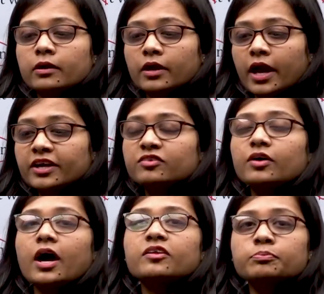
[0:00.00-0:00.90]
a
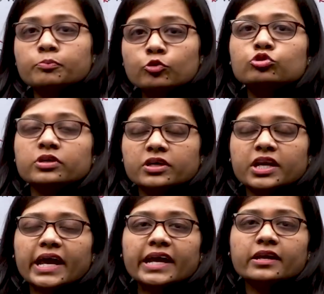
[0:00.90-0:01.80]
smooth
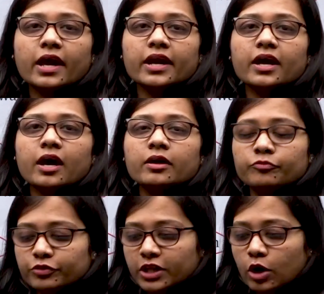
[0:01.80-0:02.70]
rate and
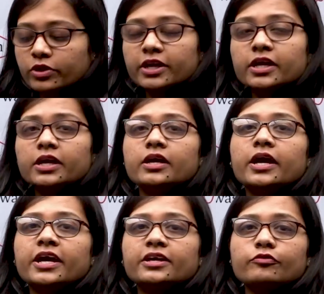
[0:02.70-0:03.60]
without any
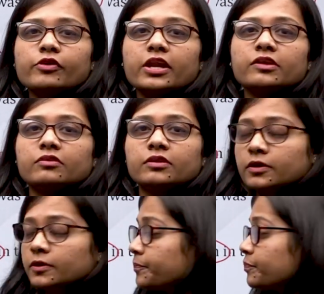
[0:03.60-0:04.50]
interference,
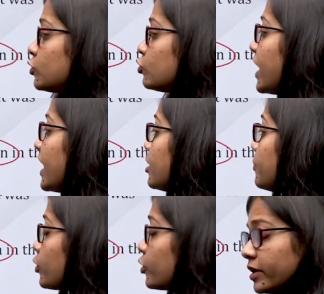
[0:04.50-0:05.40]
so that
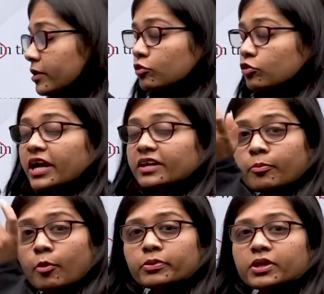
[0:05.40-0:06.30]

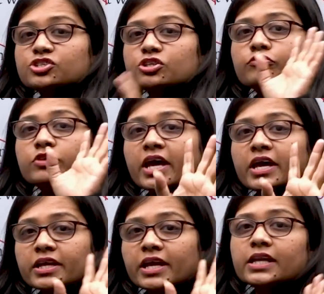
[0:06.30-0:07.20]
the population of the
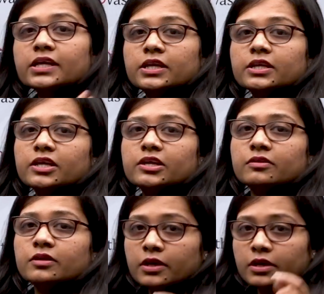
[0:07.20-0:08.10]
tiger can
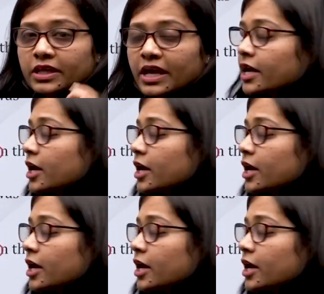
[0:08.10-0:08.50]
increase. Then